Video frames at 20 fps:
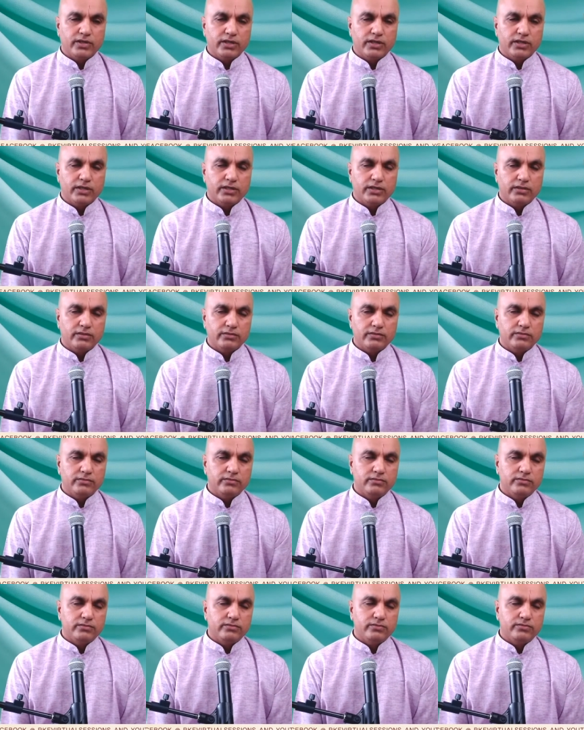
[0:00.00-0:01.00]
chapter
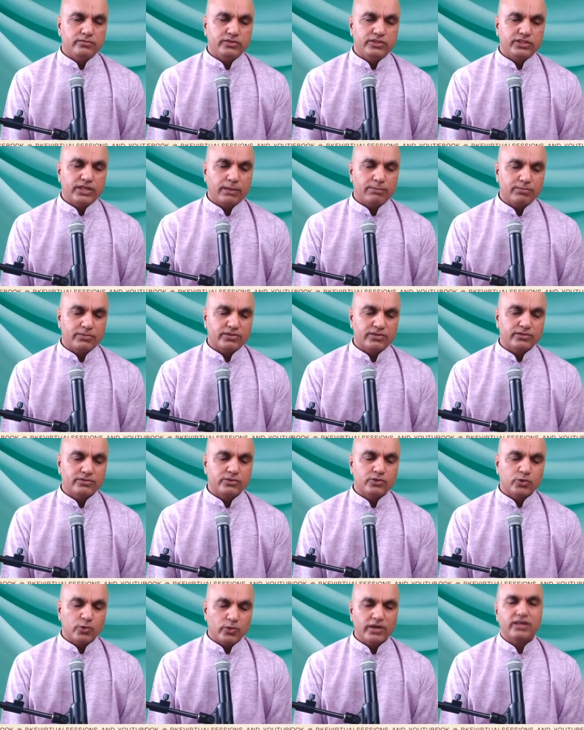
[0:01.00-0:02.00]
12, verse
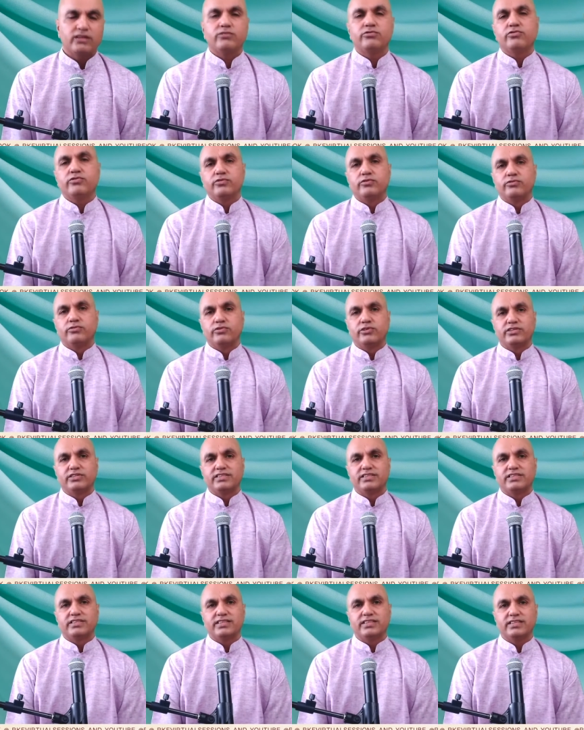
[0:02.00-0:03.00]
6 and 7
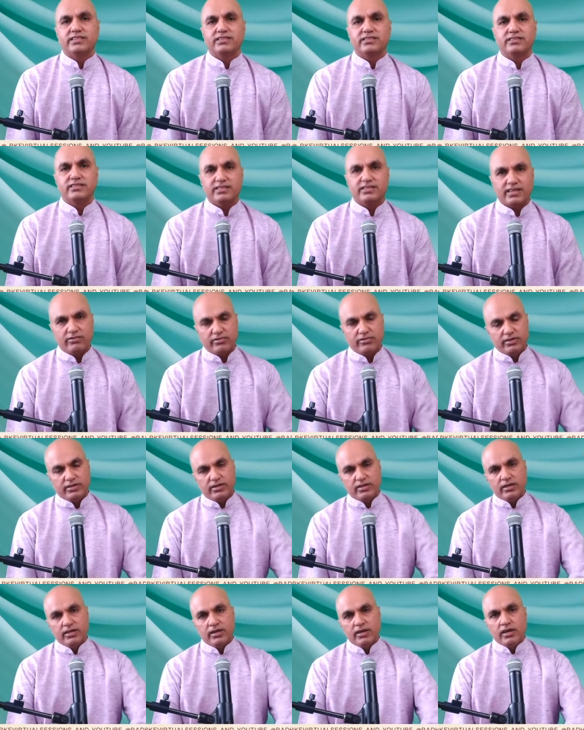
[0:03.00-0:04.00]
of
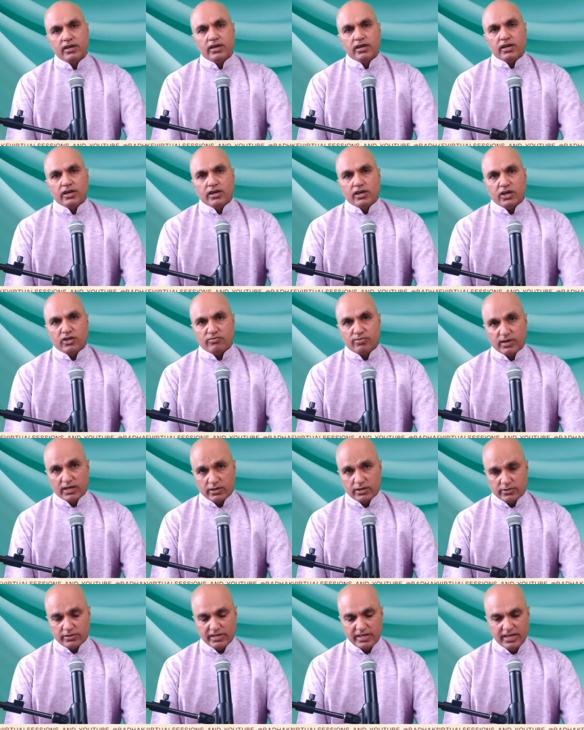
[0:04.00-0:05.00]
Bhagavad Gita, for those
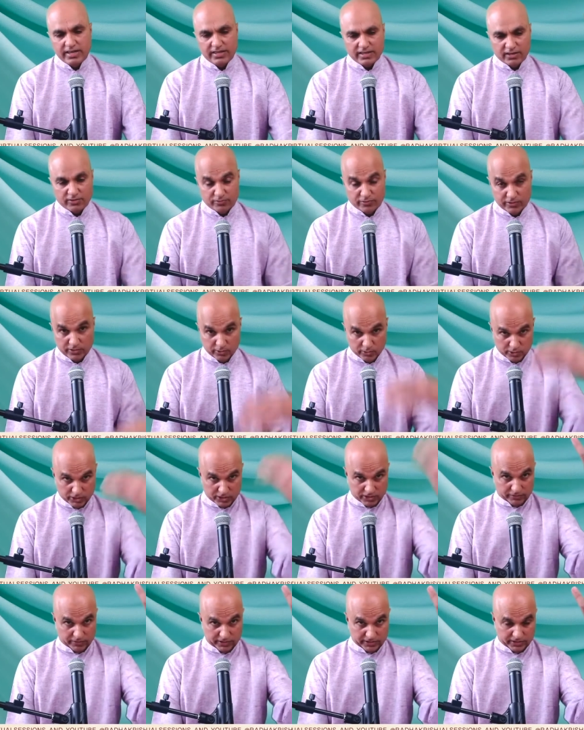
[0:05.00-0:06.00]
of us
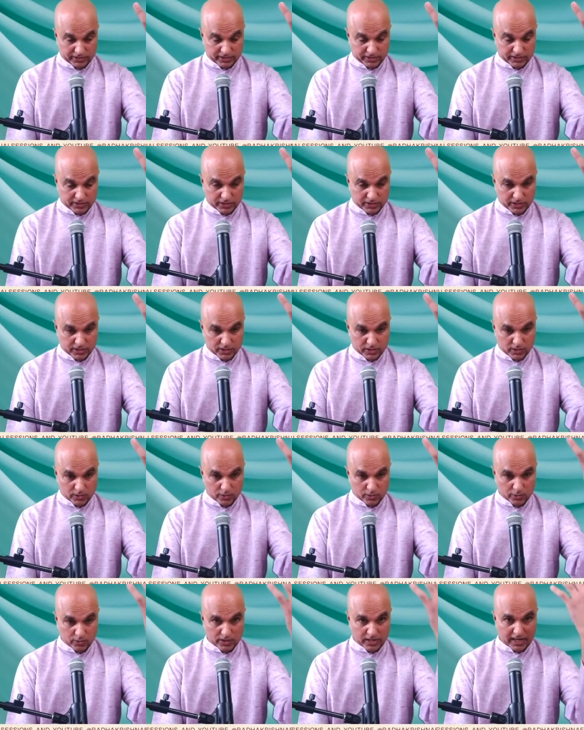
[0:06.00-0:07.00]
who would like to say that,
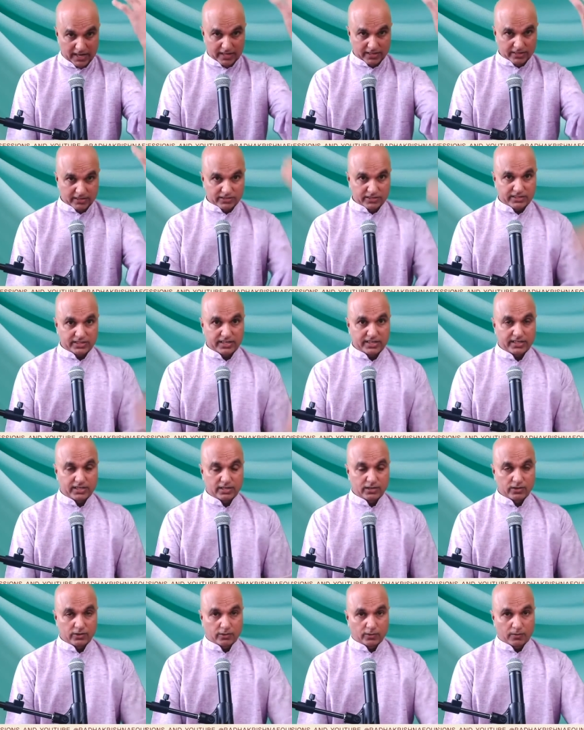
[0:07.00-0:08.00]
look,
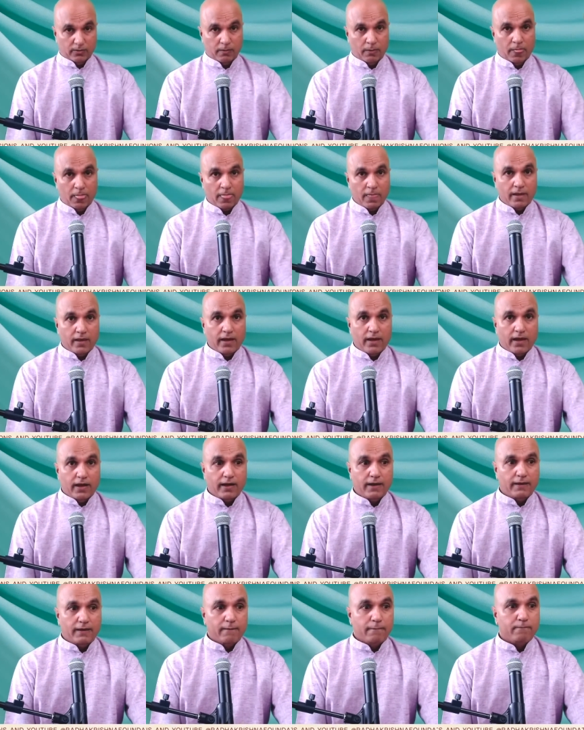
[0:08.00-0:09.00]
I'd
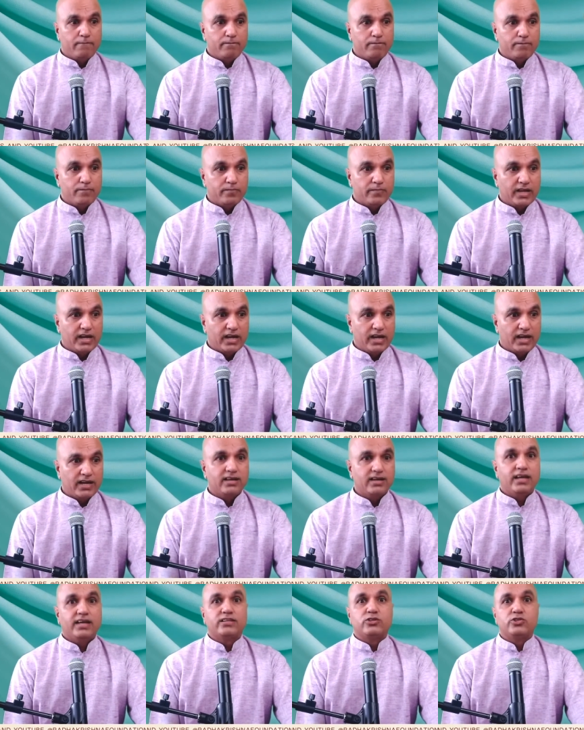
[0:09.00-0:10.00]
like to join
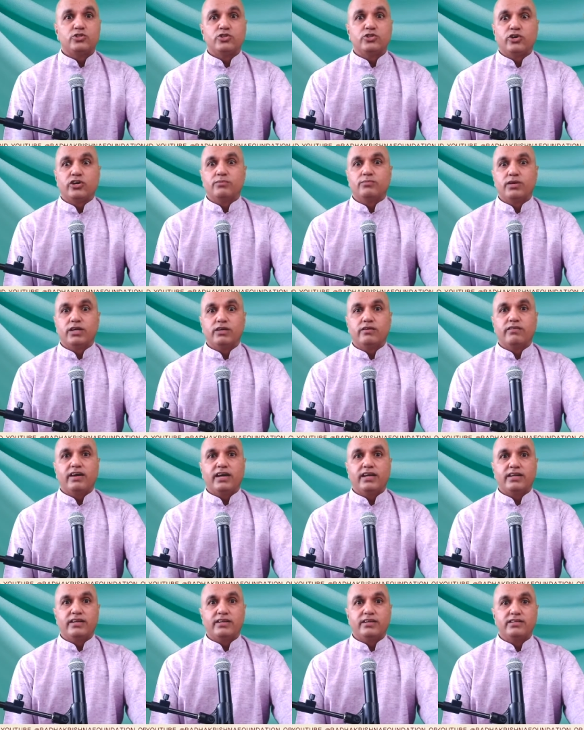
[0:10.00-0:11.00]
Bhagavan in his abode
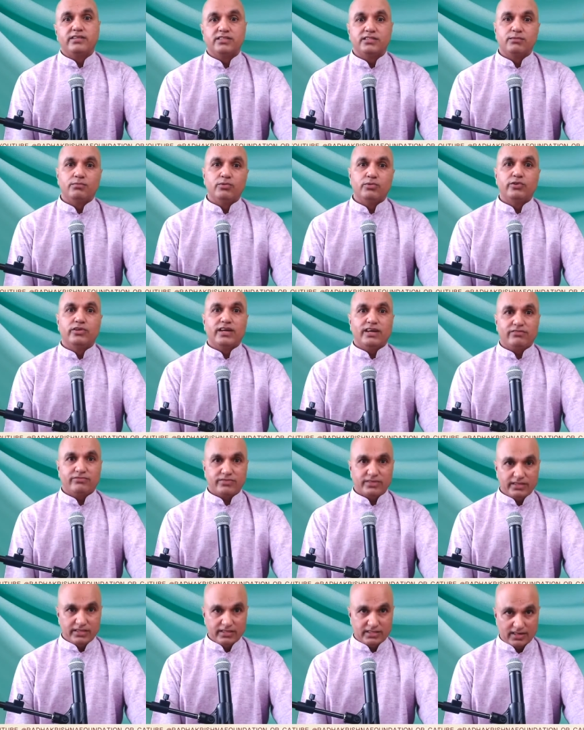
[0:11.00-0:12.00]
after this life,
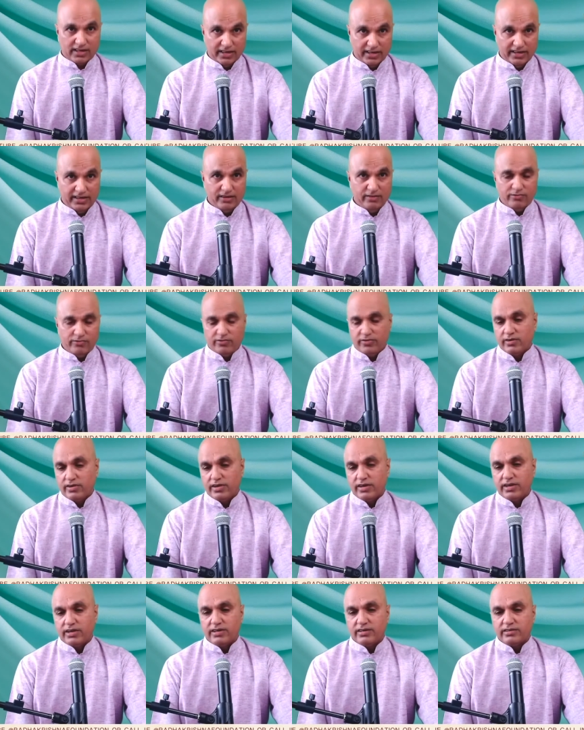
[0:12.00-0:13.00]
then that is
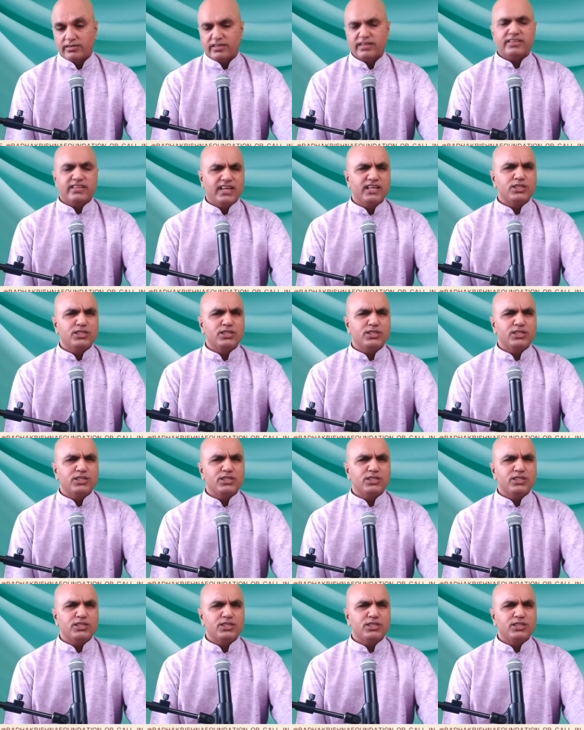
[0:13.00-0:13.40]
possible.